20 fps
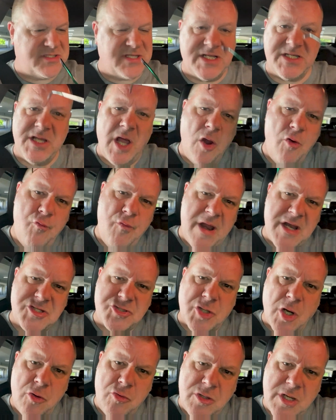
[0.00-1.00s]
There's no
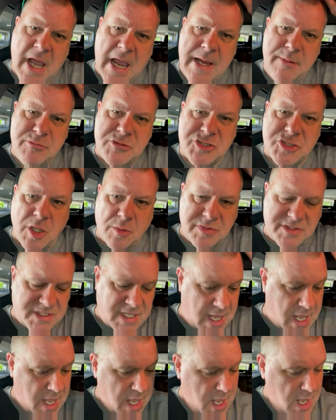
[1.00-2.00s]
retro game shops
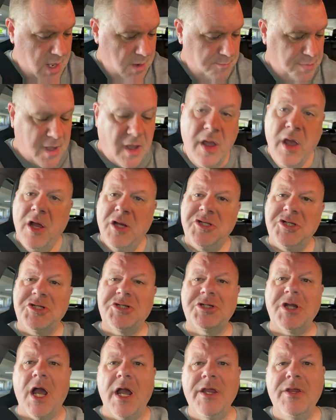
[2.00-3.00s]
there, but just
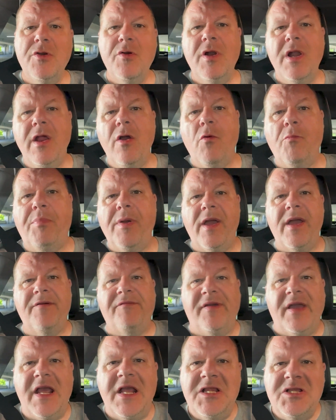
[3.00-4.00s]
showing you a little bit of
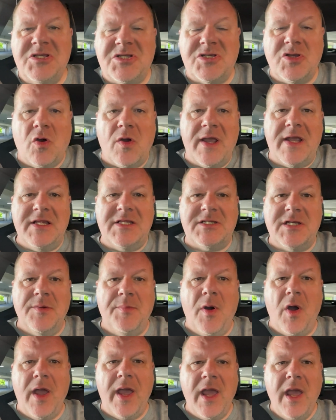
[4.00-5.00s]
insight into
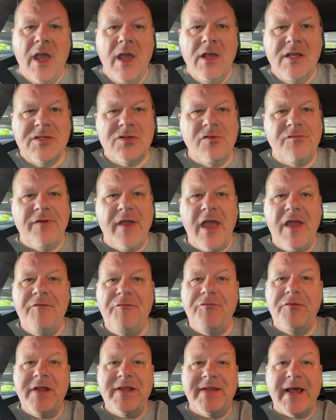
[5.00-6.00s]
my sort of
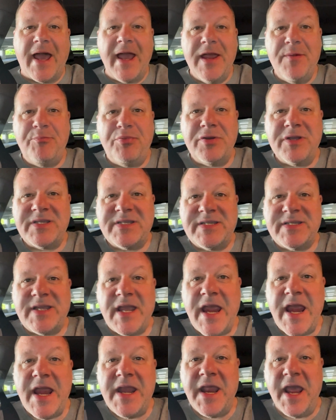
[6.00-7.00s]
everyday
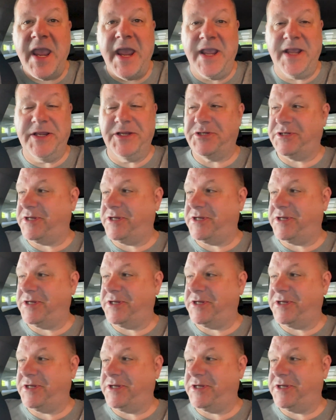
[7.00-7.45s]
proceedings,